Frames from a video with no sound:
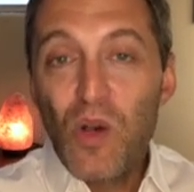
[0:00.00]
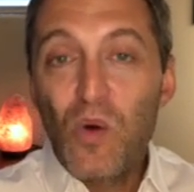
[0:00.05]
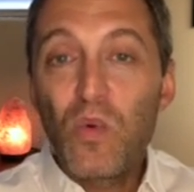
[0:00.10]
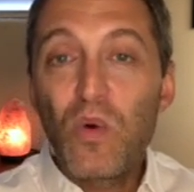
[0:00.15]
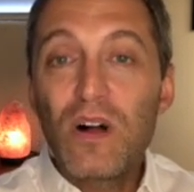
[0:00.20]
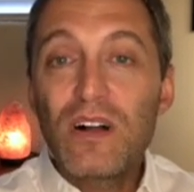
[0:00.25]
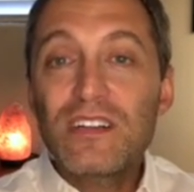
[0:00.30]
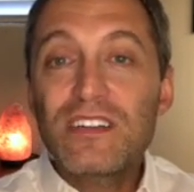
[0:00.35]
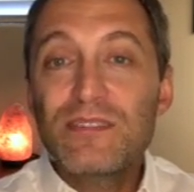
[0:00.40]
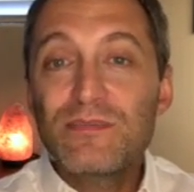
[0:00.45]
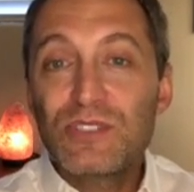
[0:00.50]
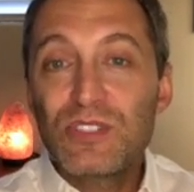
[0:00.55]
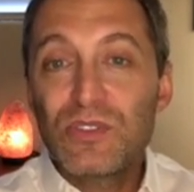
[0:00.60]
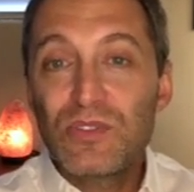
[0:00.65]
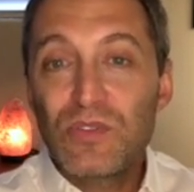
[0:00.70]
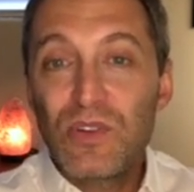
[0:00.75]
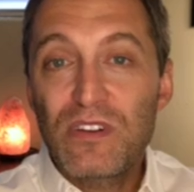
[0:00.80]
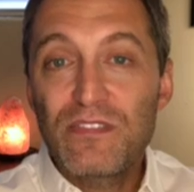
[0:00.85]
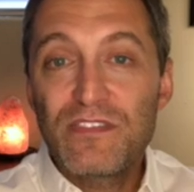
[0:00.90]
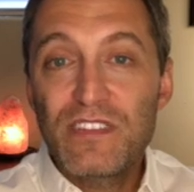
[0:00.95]
Welcome
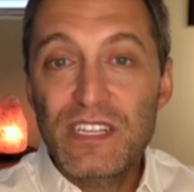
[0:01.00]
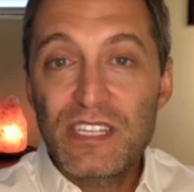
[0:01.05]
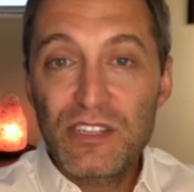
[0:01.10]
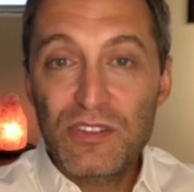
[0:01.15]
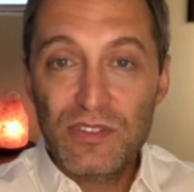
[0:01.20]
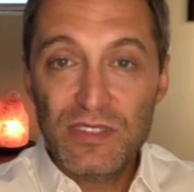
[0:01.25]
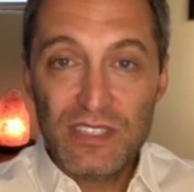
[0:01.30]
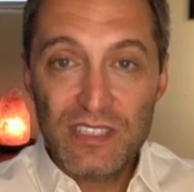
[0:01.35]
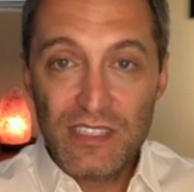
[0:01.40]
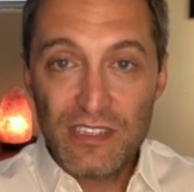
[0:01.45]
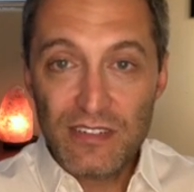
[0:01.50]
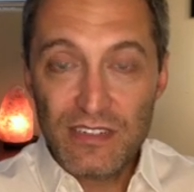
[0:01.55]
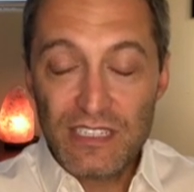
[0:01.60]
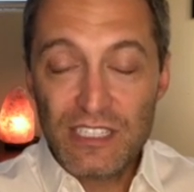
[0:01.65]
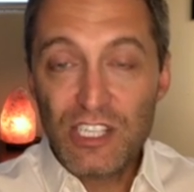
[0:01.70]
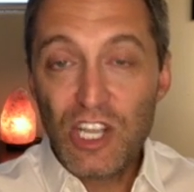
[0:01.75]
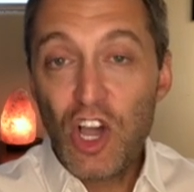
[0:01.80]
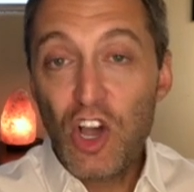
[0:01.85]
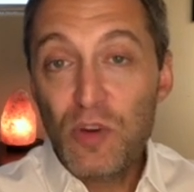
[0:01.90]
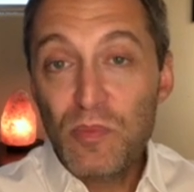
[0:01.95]
to our video
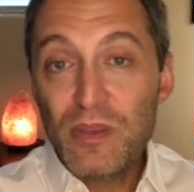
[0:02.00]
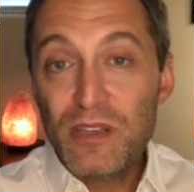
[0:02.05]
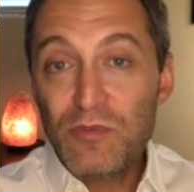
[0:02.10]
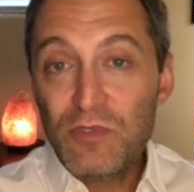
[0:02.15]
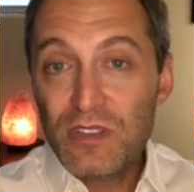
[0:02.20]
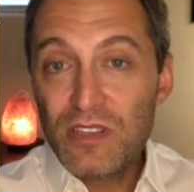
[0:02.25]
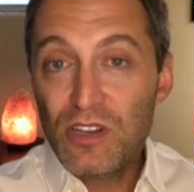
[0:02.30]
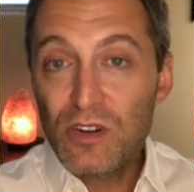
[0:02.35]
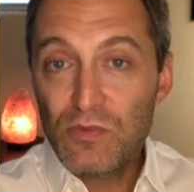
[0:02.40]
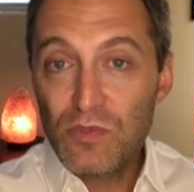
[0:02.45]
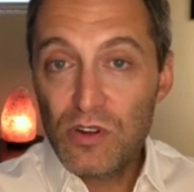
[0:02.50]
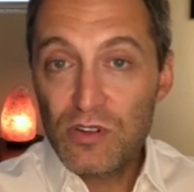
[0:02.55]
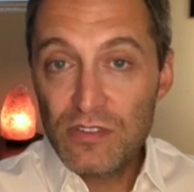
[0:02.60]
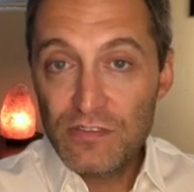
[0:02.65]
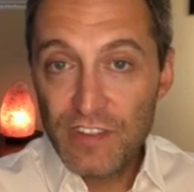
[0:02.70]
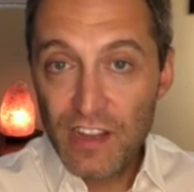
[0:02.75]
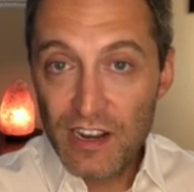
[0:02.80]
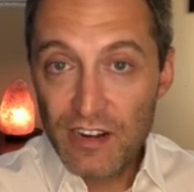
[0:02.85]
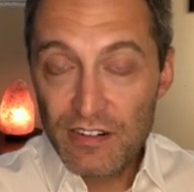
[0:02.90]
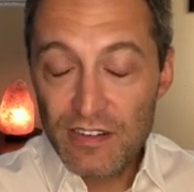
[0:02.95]
series, Coping with
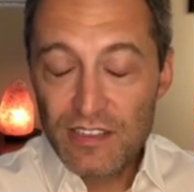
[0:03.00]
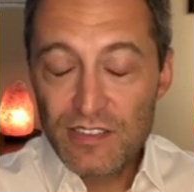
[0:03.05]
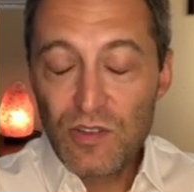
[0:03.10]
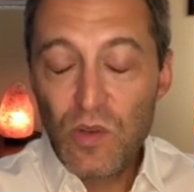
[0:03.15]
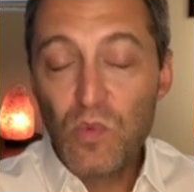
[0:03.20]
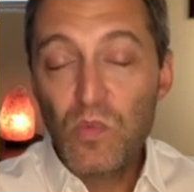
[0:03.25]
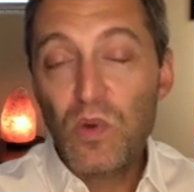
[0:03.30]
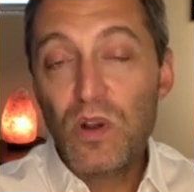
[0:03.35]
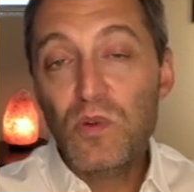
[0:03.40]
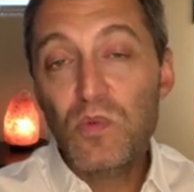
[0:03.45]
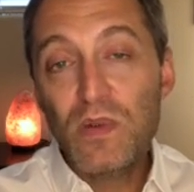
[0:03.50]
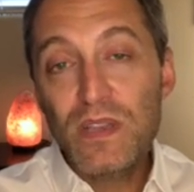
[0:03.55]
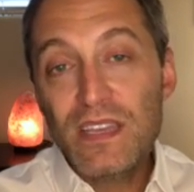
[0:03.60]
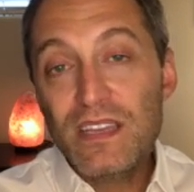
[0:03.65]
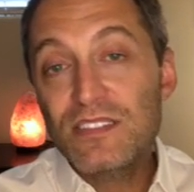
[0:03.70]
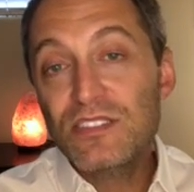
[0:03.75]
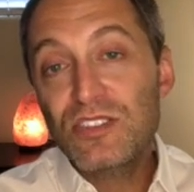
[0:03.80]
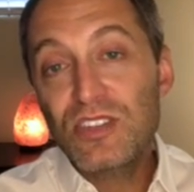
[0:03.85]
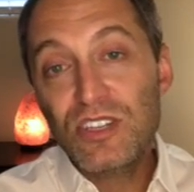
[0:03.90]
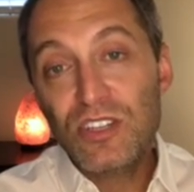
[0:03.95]
Coronavirus, where we
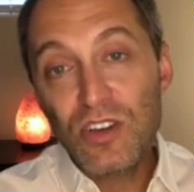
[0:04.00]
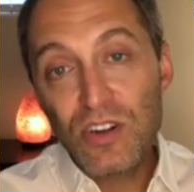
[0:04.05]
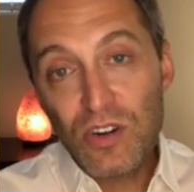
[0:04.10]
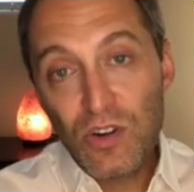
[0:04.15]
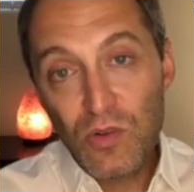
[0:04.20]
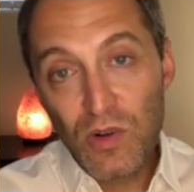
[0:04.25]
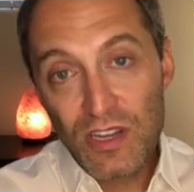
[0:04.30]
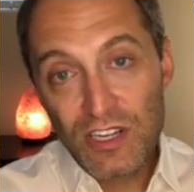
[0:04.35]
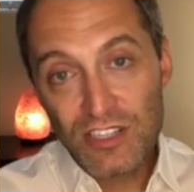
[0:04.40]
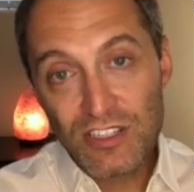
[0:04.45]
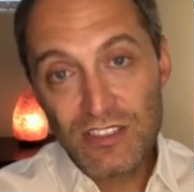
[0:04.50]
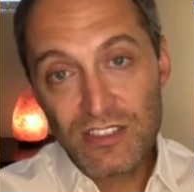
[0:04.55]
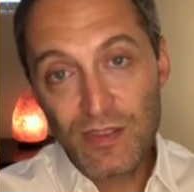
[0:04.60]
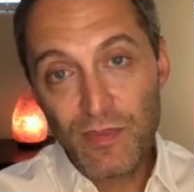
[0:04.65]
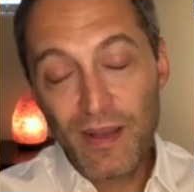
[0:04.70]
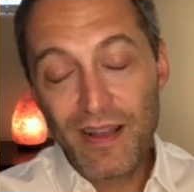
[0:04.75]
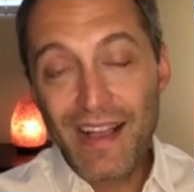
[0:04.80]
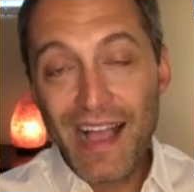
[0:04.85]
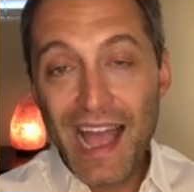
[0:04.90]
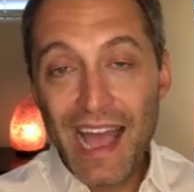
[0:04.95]
answer your questions
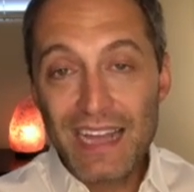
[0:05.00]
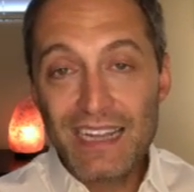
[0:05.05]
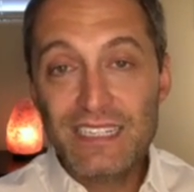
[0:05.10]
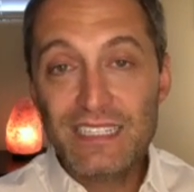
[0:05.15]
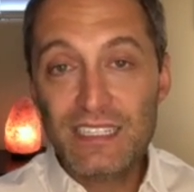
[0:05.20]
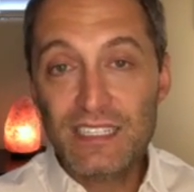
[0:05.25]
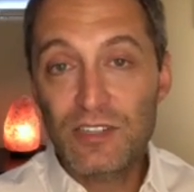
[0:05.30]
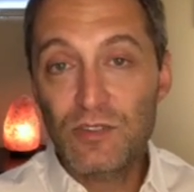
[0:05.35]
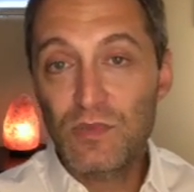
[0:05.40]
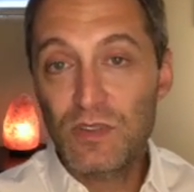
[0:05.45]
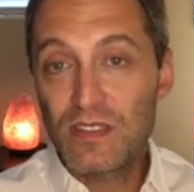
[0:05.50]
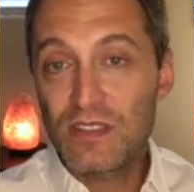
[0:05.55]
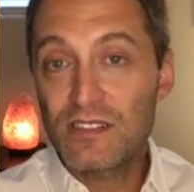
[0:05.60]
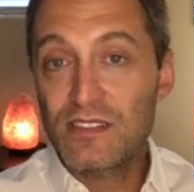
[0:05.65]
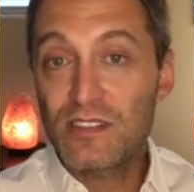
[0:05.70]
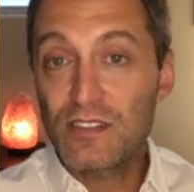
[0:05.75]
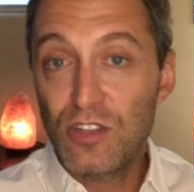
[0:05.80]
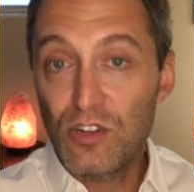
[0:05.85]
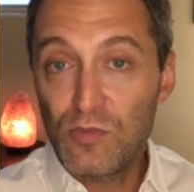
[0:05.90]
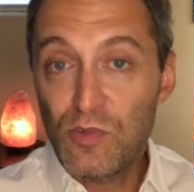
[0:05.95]
about how to deal with
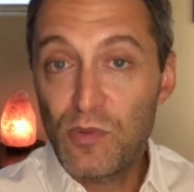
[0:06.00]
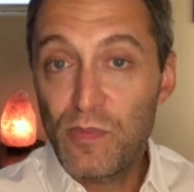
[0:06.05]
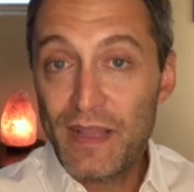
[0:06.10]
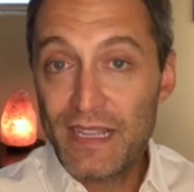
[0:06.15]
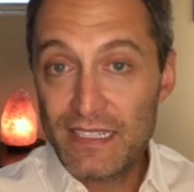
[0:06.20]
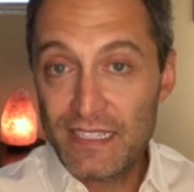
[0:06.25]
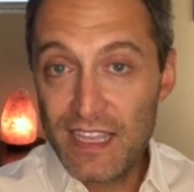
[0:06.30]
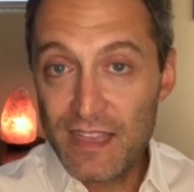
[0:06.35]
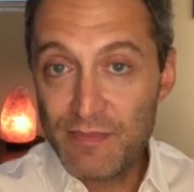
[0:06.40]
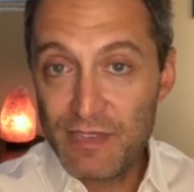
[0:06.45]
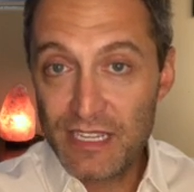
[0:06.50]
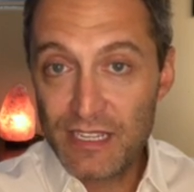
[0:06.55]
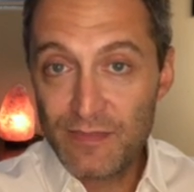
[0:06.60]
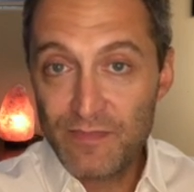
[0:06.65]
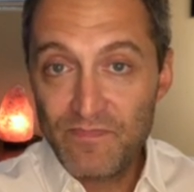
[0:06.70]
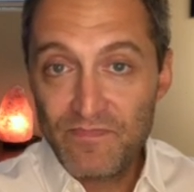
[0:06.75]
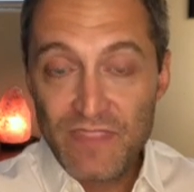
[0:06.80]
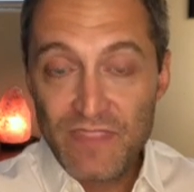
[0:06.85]
this global pandemic.